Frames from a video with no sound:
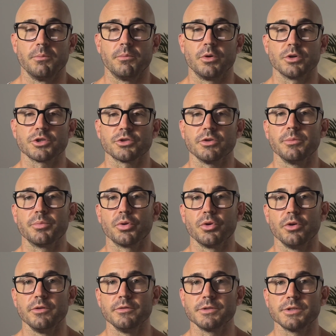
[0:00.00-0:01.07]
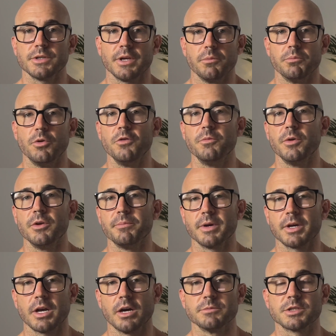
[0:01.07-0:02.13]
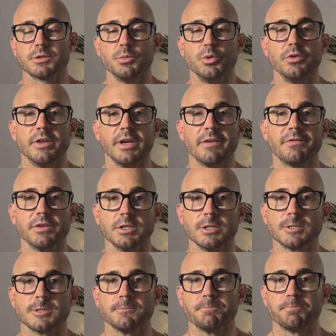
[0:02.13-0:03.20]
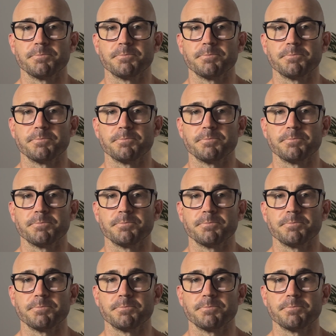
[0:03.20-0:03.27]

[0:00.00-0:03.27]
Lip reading: Posture improves, movement becomes smooth and effortless.